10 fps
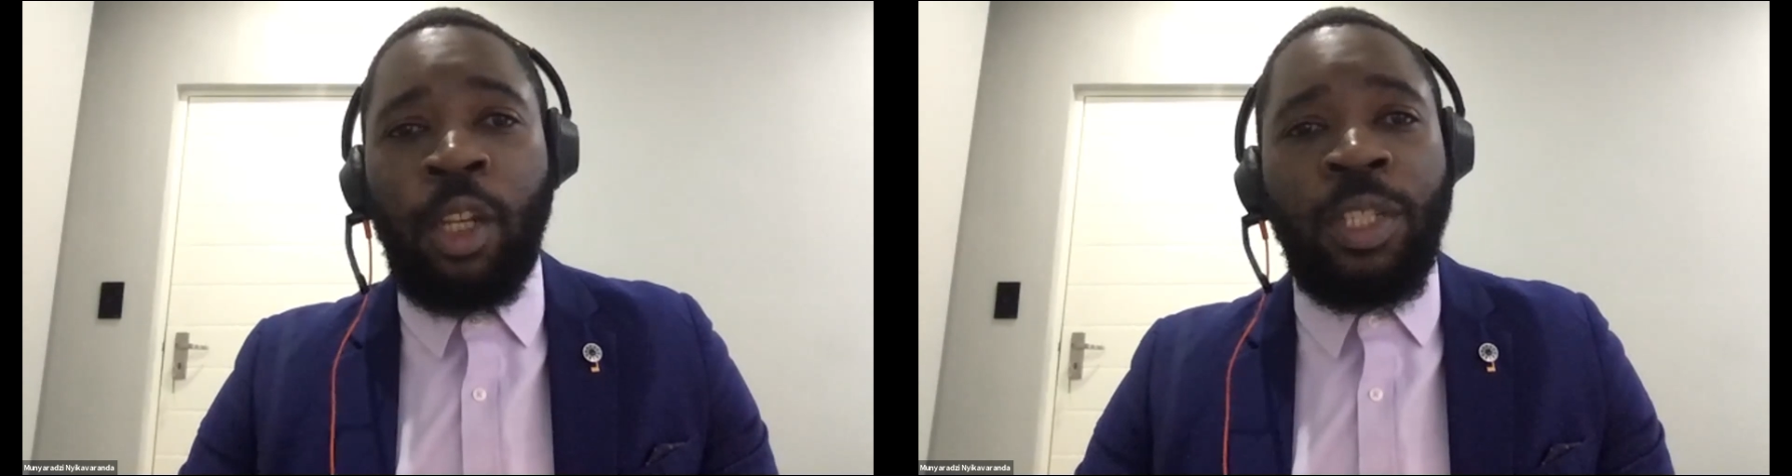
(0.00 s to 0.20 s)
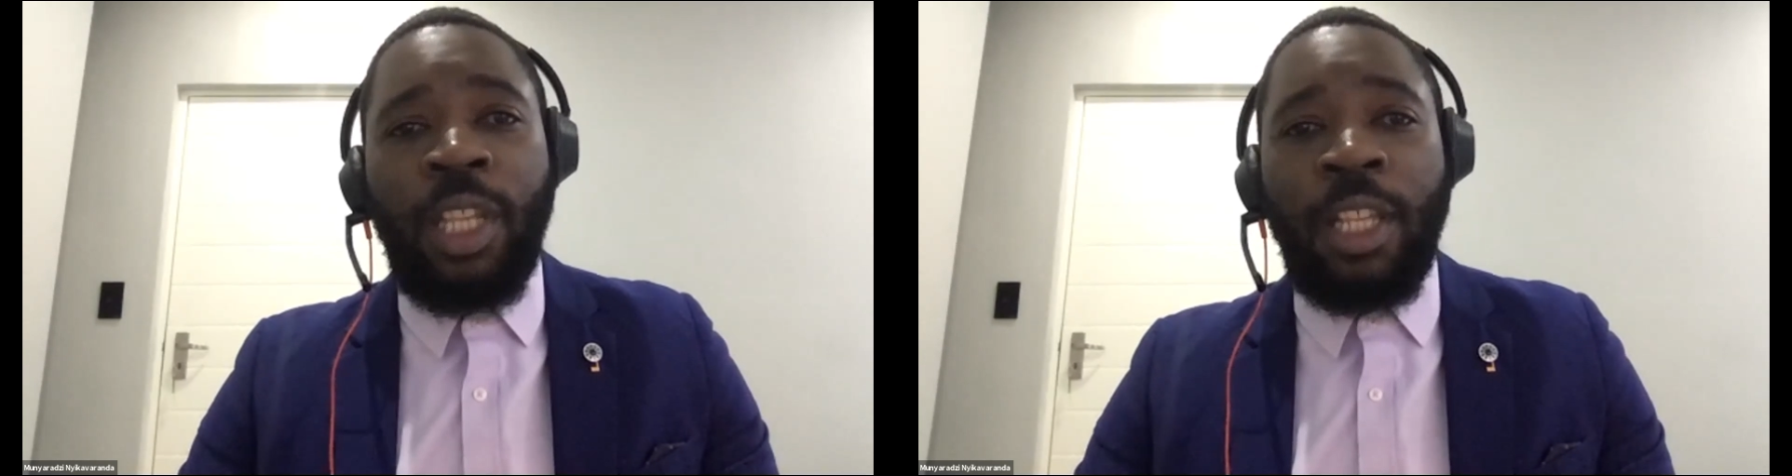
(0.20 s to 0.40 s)

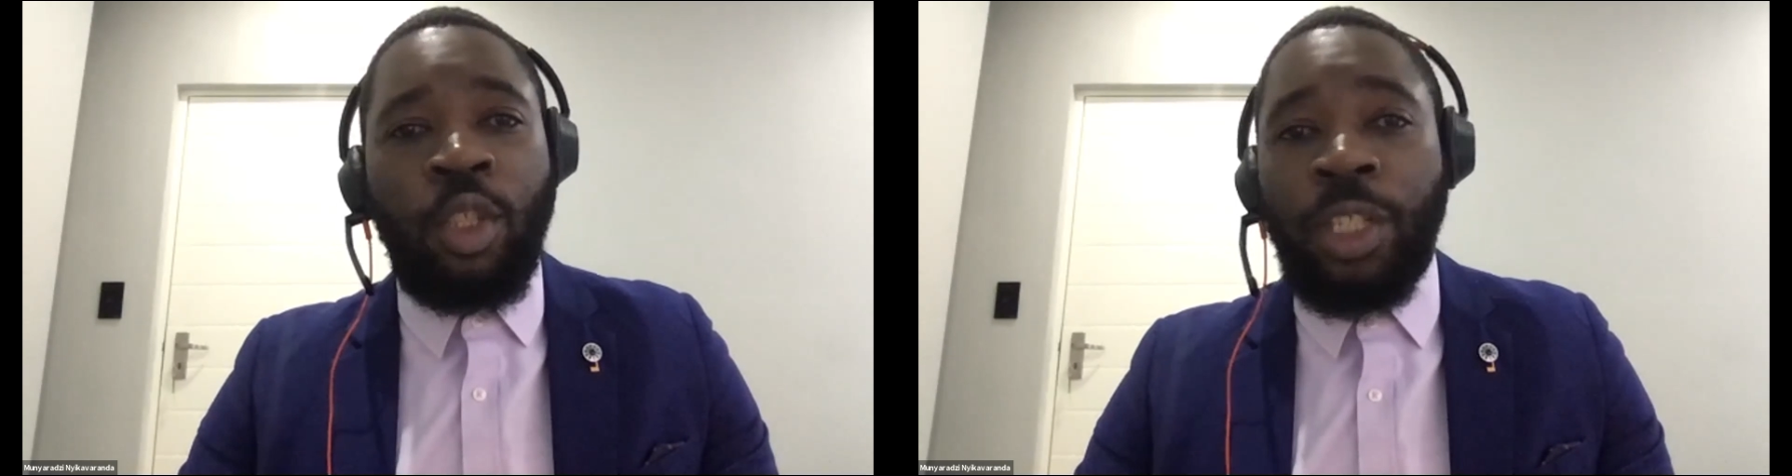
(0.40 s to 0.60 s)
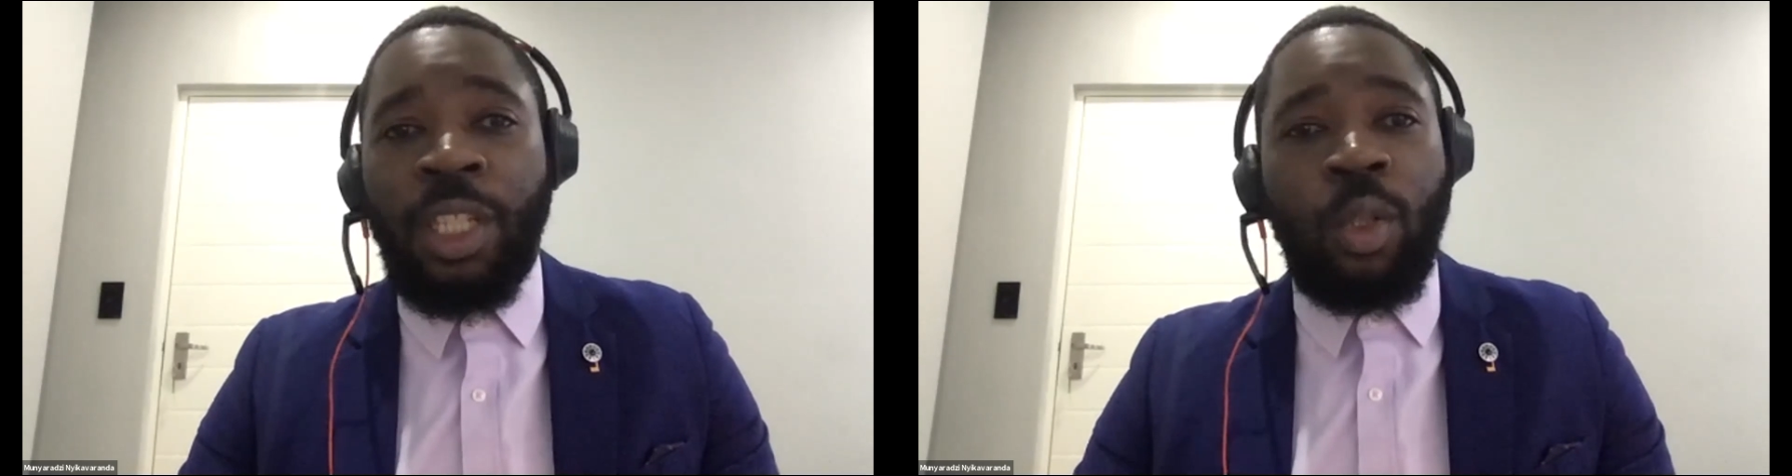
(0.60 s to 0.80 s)
And it's
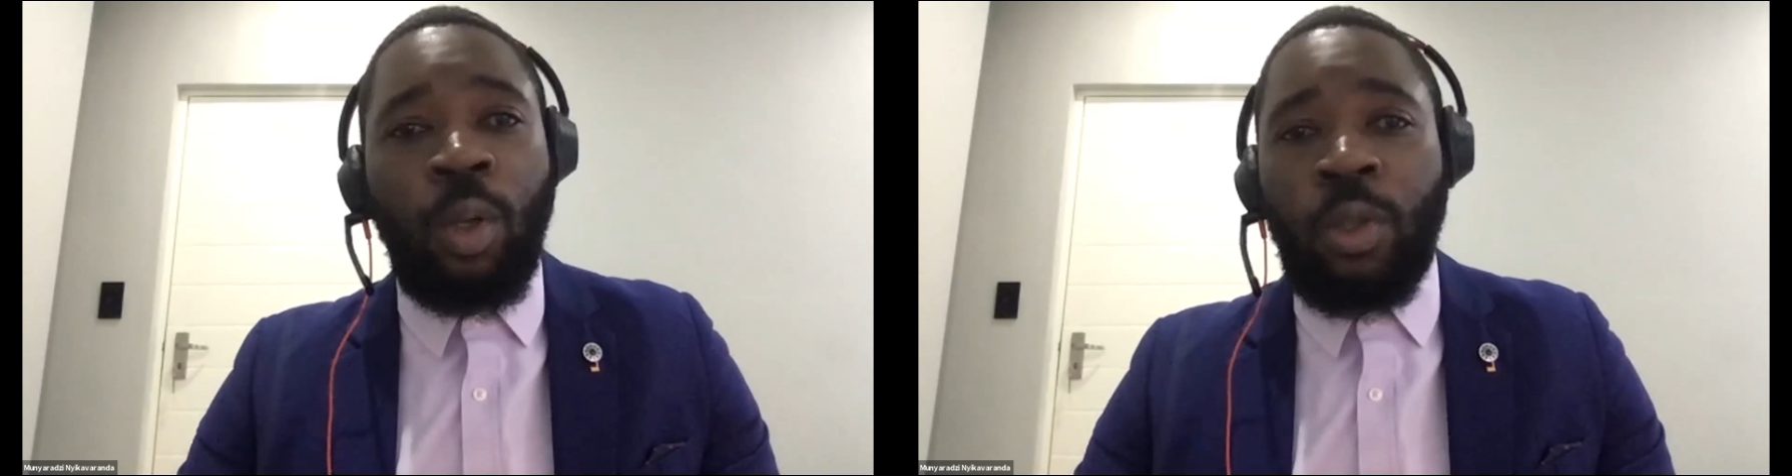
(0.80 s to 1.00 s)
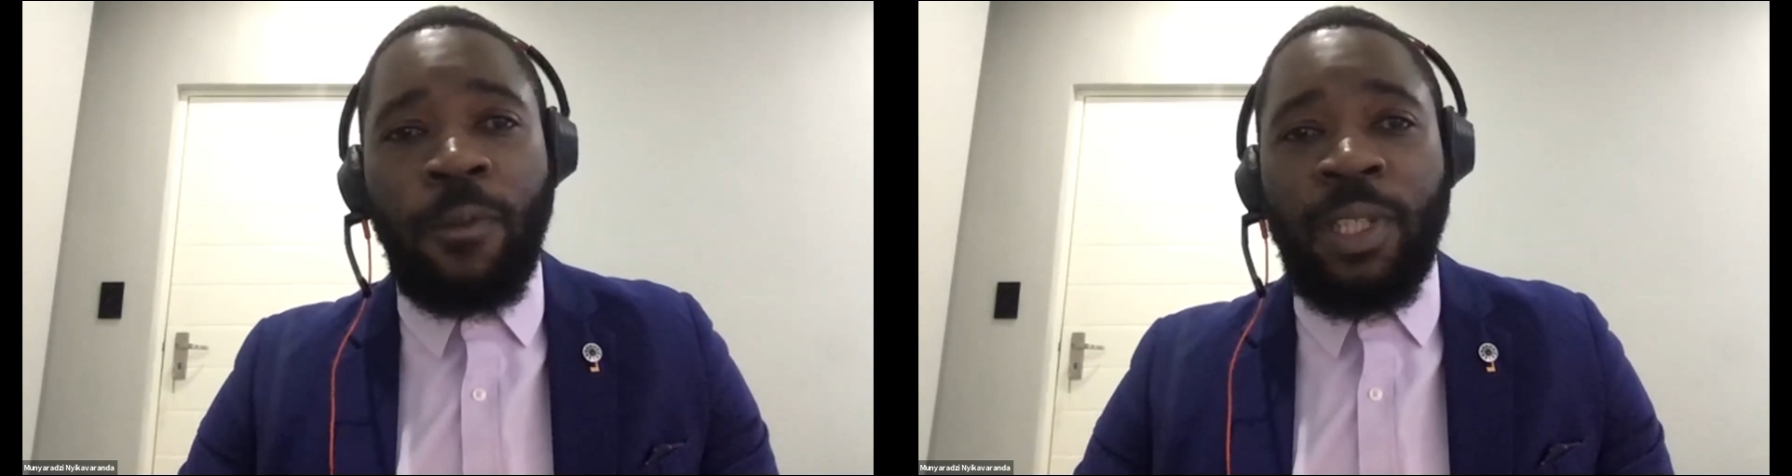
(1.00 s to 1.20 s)
not just
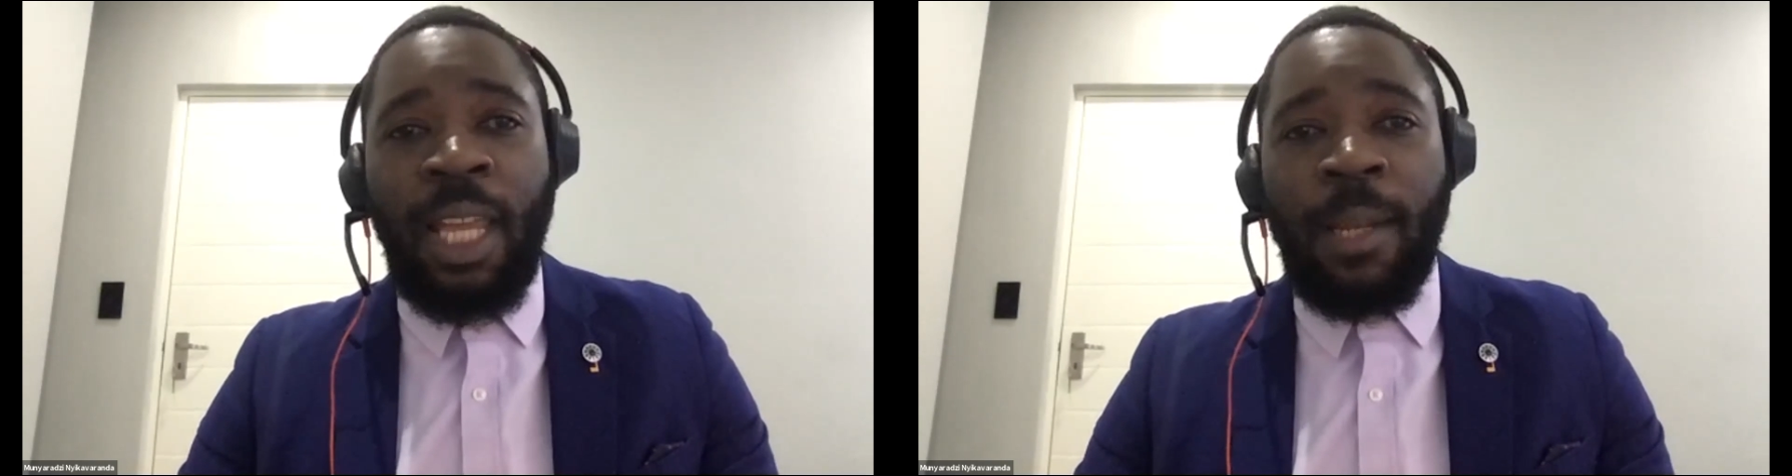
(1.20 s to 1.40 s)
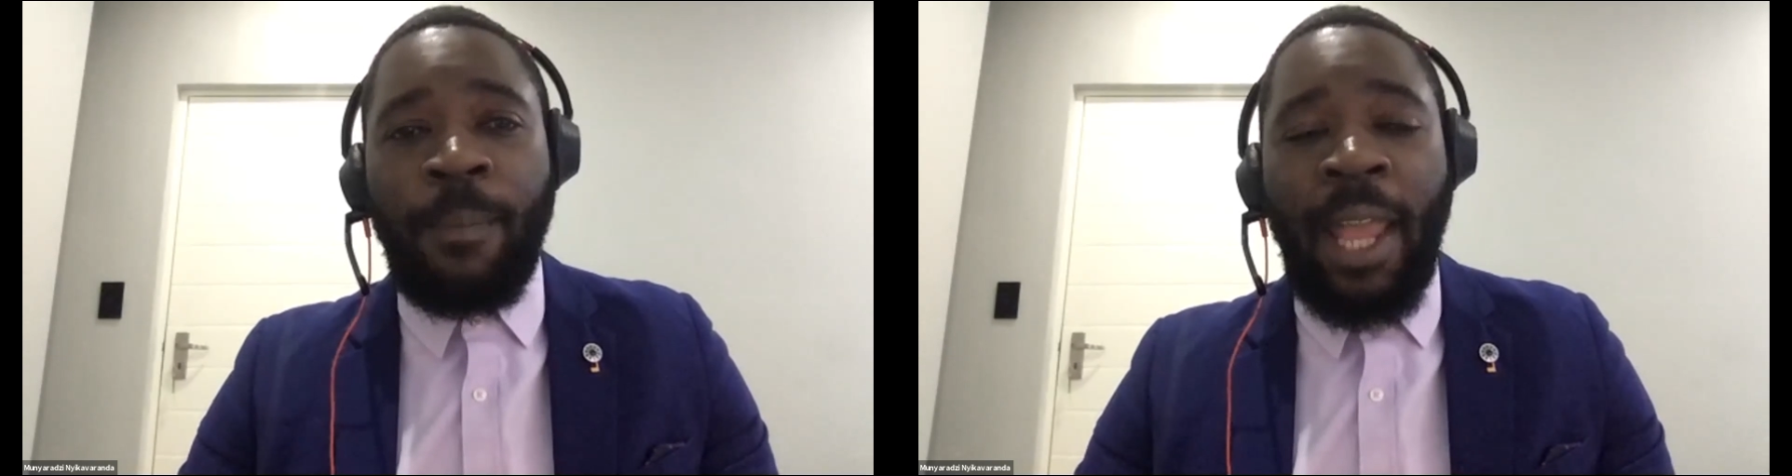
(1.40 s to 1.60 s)
also for
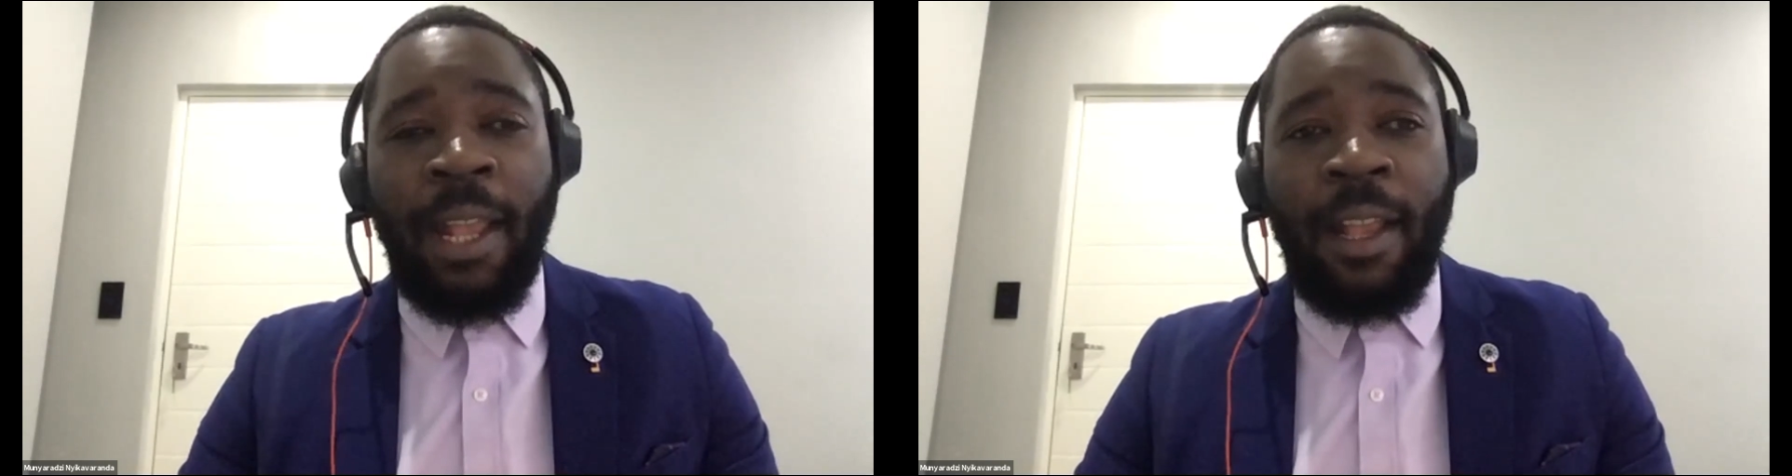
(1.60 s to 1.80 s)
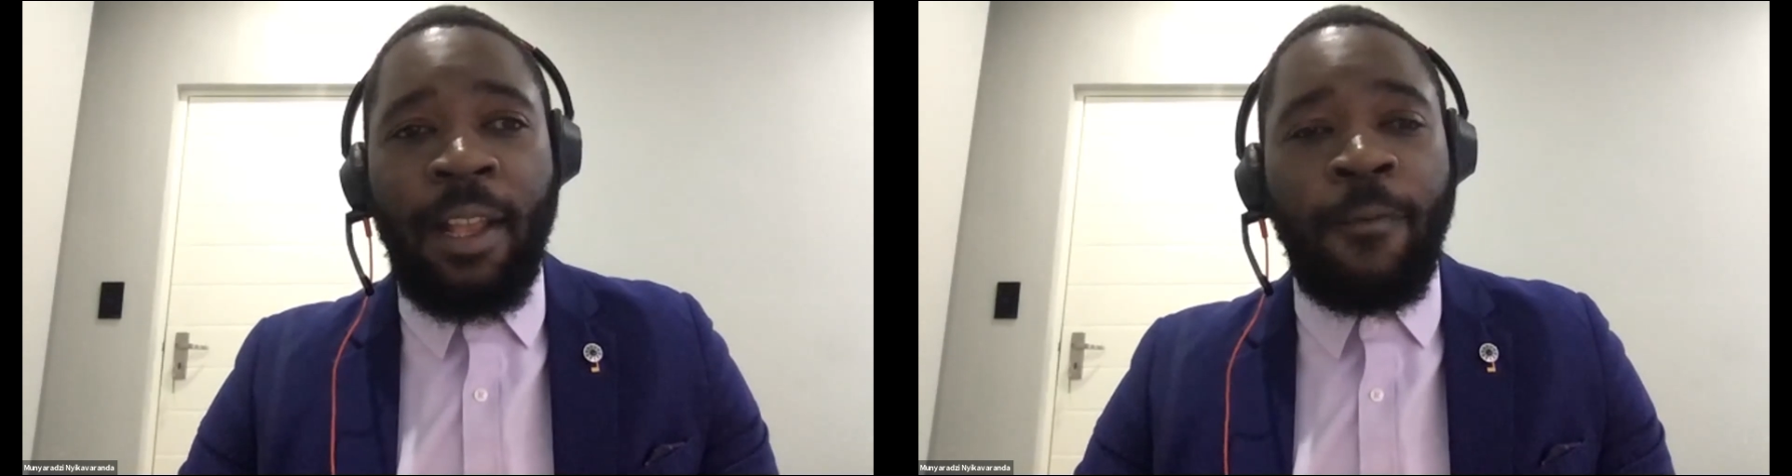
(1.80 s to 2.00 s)
Standard Bank.